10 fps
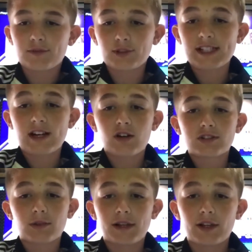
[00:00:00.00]
3
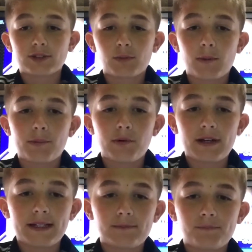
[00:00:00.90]
goals, so he lost 1
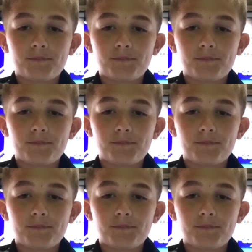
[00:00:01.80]
point.